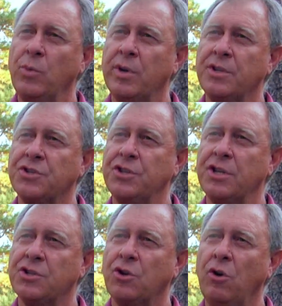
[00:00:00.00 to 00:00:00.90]
one is
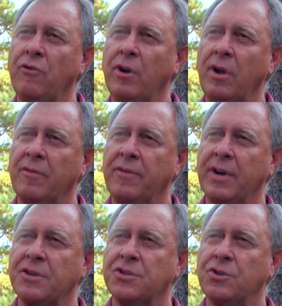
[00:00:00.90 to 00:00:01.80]
just overall
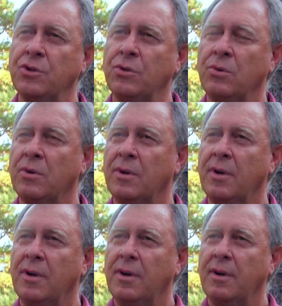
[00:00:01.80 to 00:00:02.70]
effects to
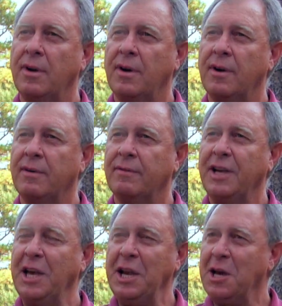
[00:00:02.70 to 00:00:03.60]

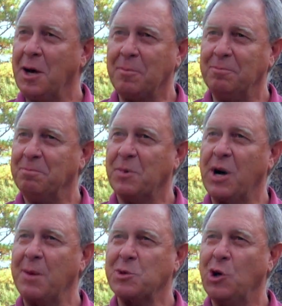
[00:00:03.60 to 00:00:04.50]
heating up,
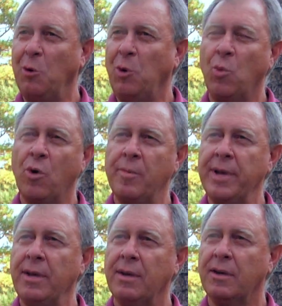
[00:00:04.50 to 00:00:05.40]
perhaps global warming,